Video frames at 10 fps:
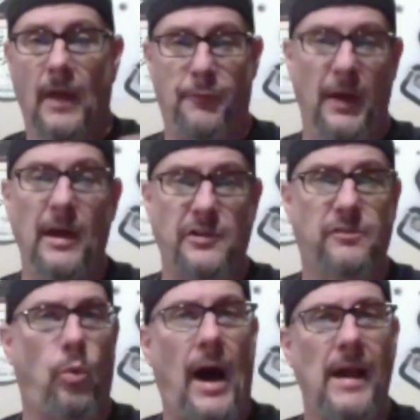if he had
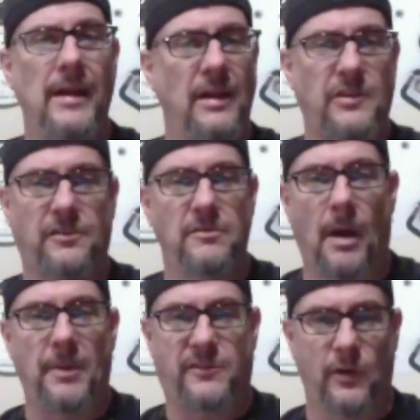just, why didn't he just,
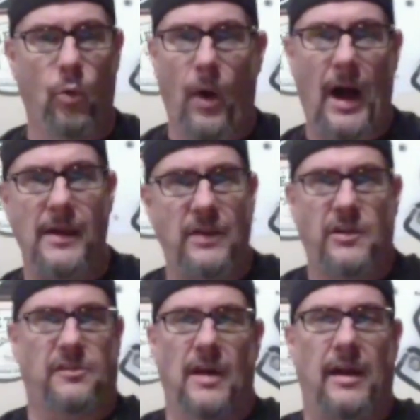number two, why didn't he
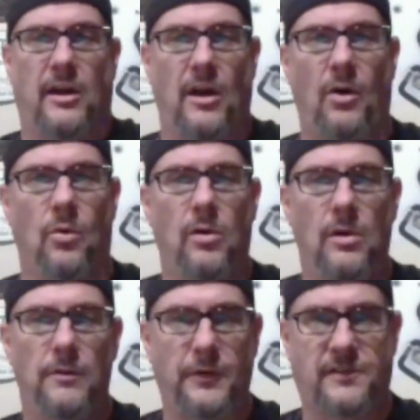just let it go
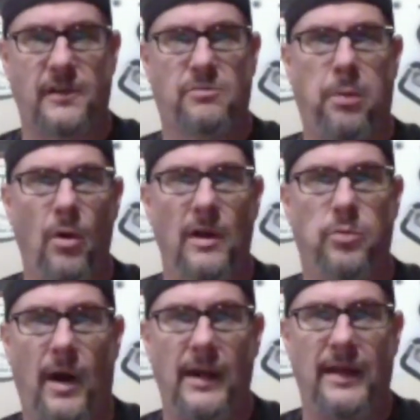for 6 points?
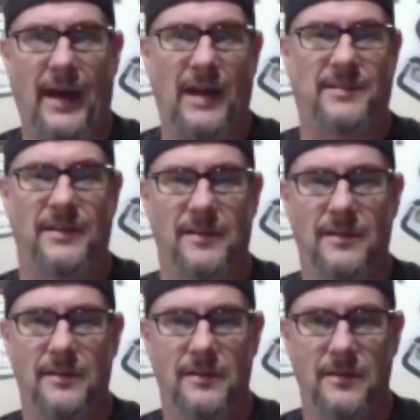Why'd he catch it?
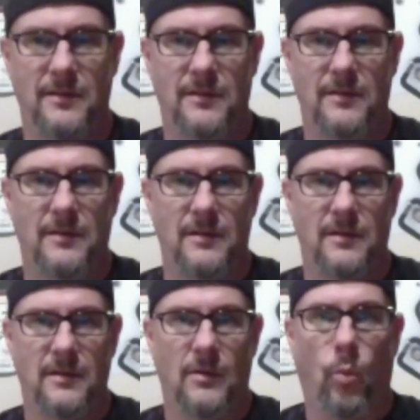
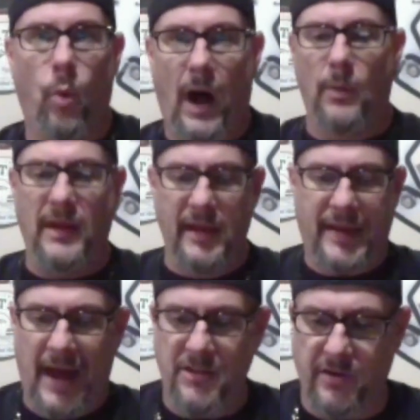Why would he
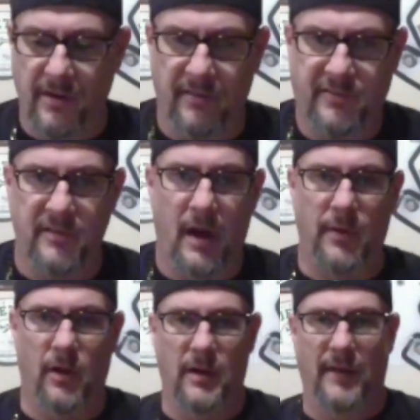catch it in a
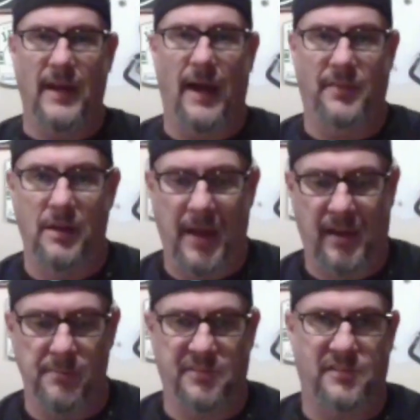scenario like that? Did he
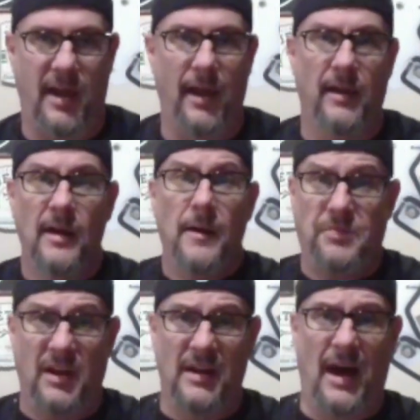make a mistake?
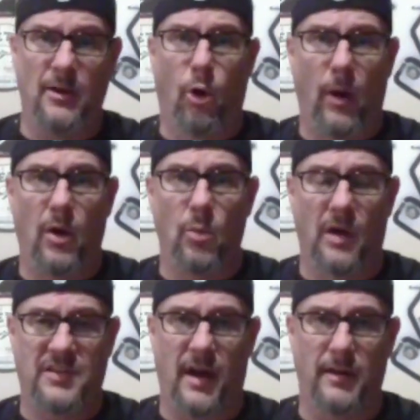Did he not know where he
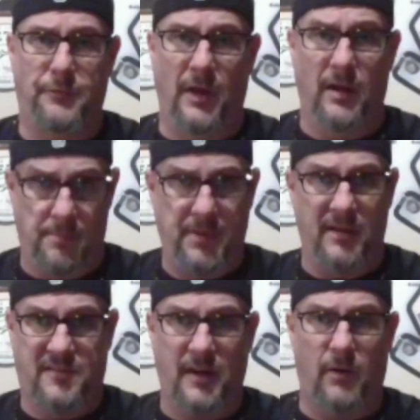was on the field? I'm
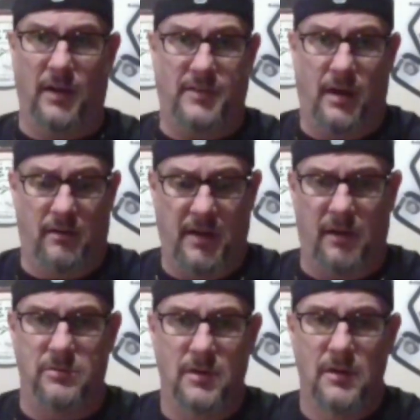being serious. I don't
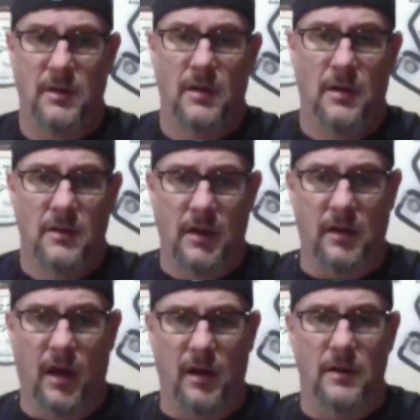know. Like,
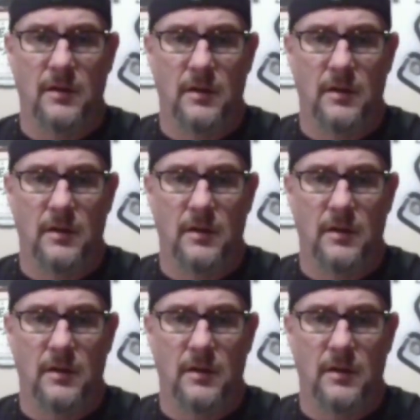look,